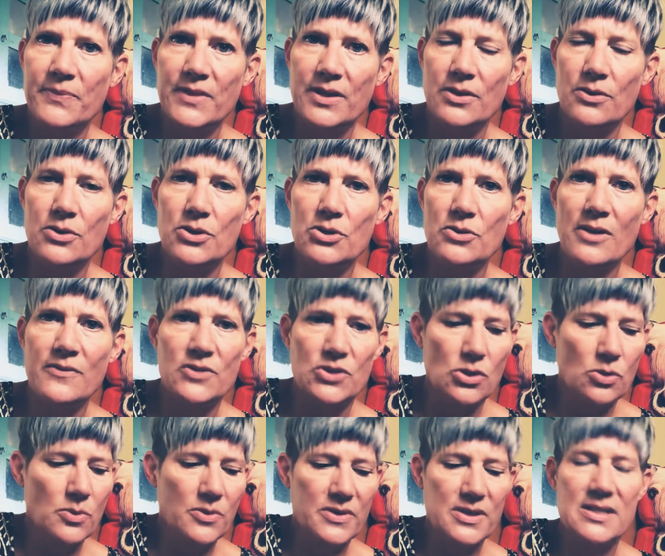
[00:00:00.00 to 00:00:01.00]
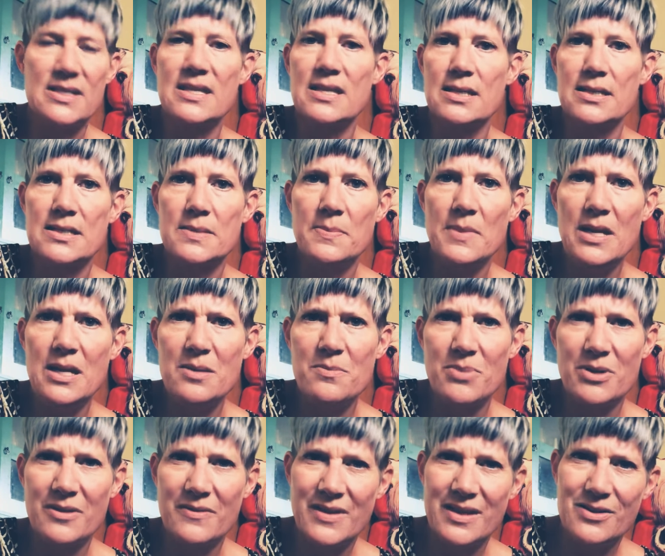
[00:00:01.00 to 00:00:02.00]
You don't have to know what these things mean,
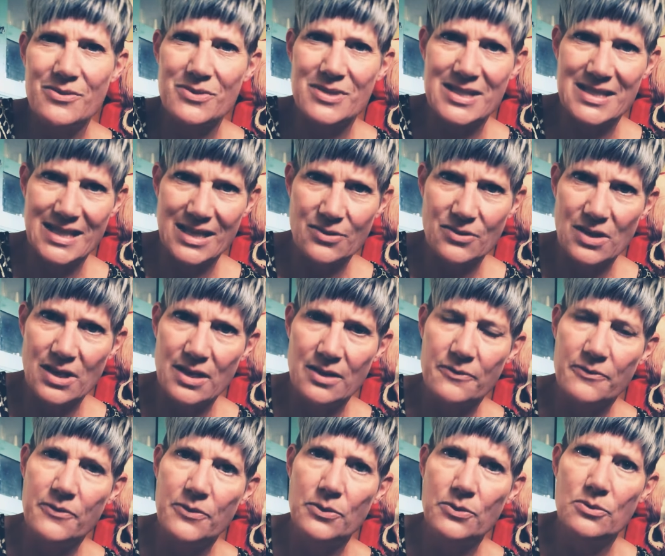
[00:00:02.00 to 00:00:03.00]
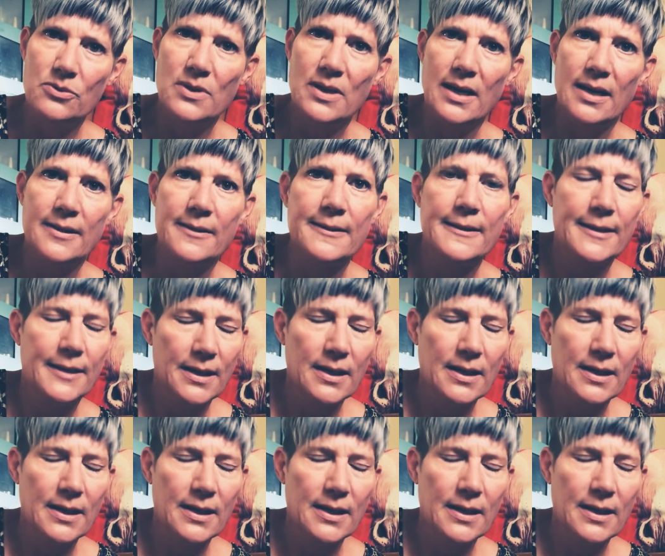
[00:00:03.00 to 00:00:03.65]
but if they don't sound like food, then